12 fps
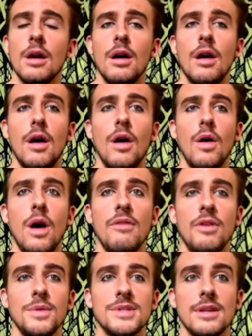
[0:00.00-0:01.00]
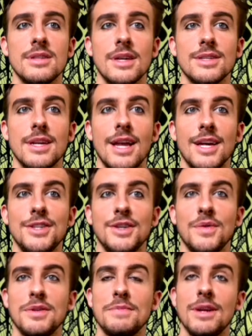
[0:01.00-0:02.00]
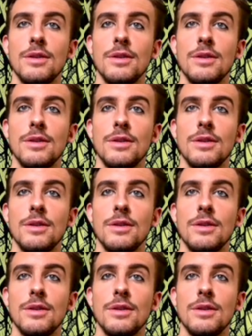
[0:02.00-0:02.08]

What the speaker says: Oh, I've always had such an issue with my